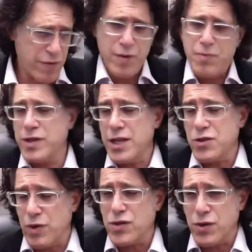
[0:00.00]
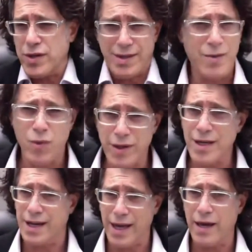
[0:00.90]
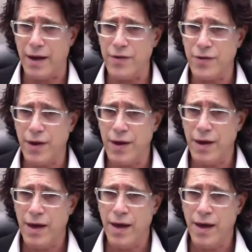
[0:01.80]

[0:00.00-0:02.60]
if we put these resources in, what can it get us?